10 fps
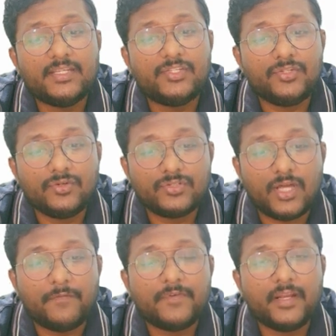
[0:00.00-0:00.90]
issues
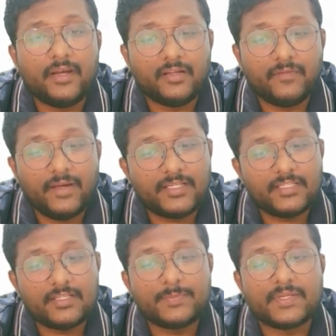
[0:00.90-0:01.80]
often
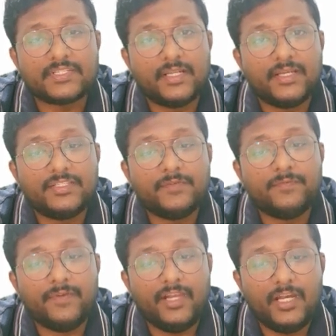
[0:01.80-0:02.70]
requires specialized
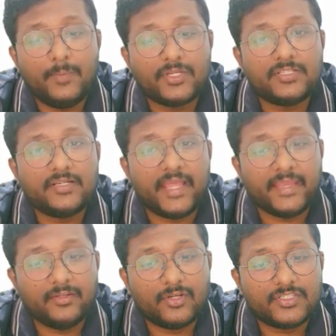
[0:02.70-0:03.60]
fieldbus
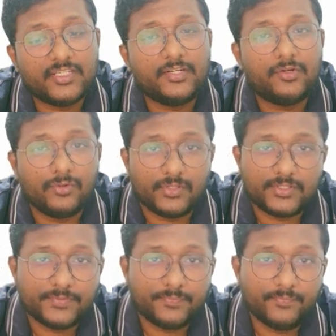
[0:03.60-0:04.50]
diagnostic
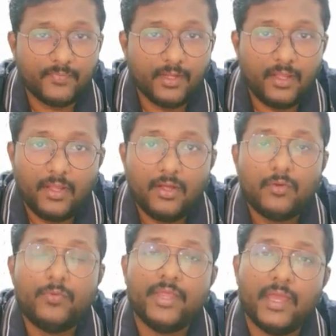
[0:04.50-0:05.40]
tools.
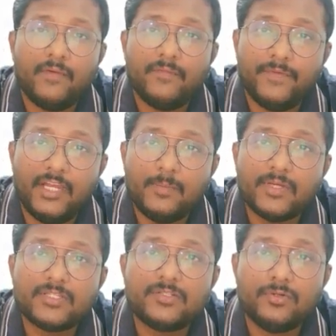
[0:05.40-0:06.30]
We have
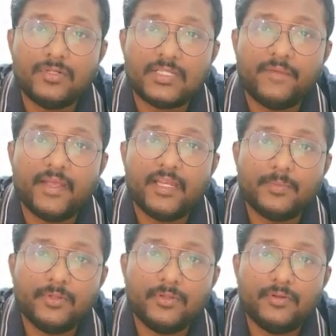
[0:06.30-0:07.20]
fieldbus tools
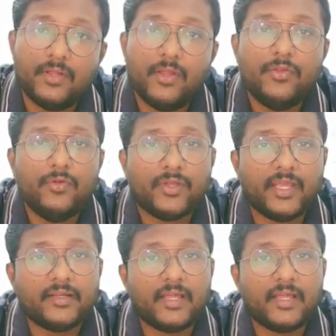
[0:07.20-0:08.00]
available. You can